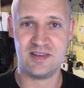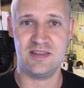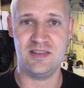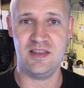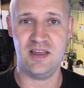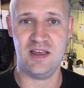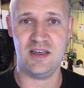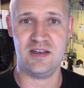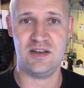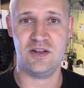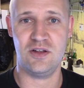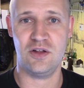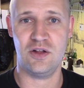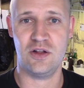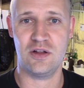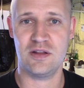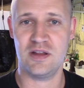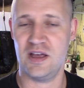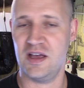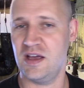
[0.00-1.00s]
then
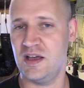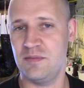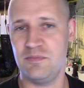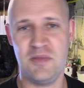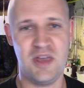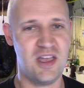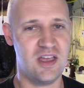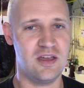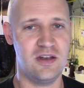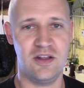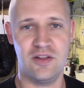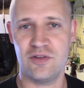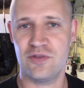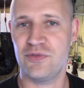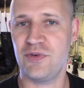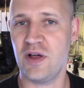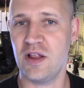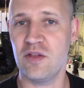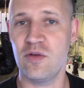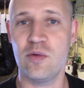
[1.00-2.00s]
I'll make another
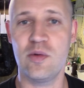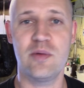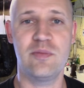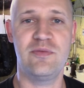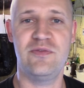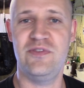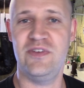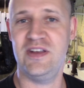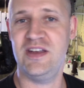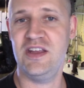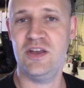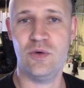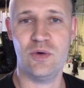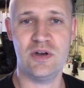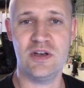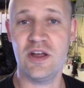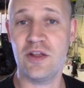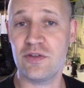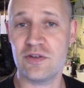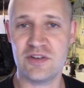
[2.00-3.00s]
follow-up video
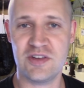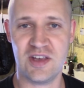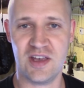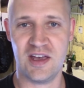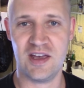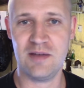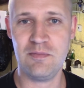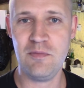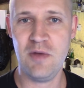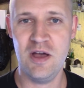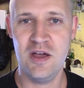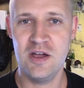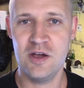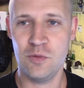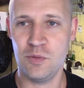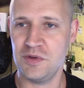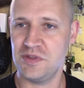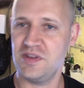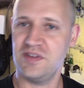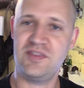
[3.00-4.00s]
another time
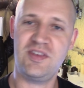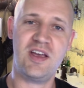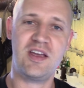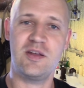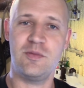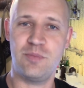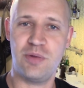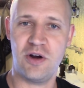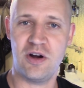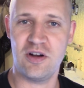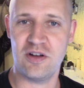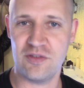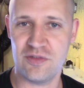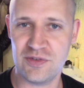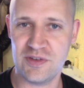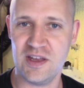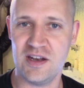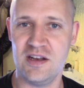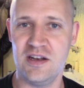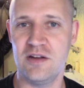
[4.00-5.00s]
with the second part
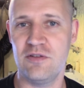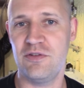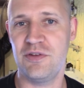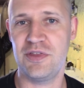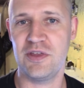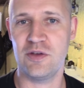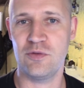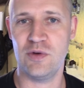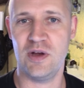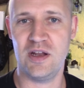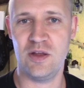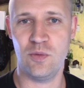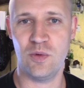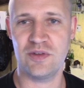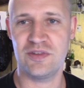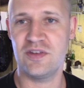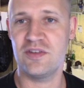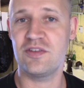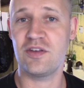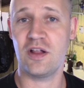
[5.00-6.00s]
of getting everything ready
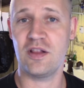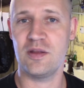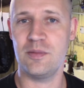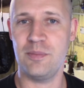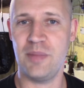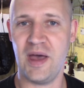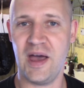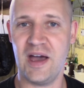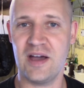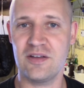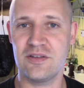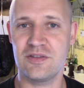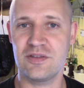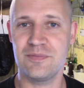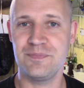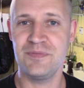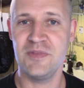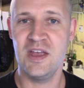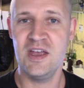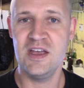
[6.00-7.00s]
once it's all in bags.
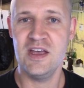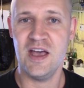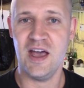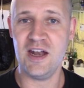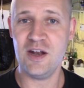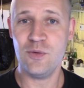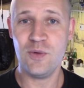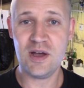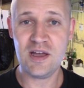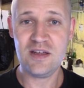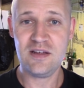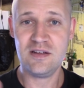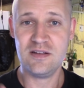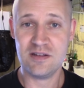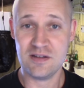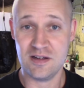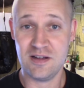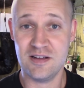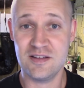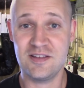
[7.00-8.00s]
Anyway,
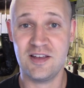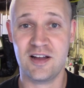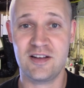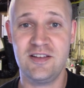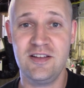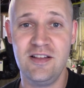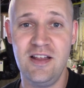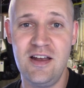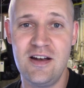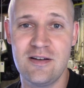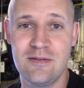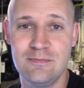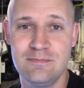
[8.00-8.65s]
talk to you later.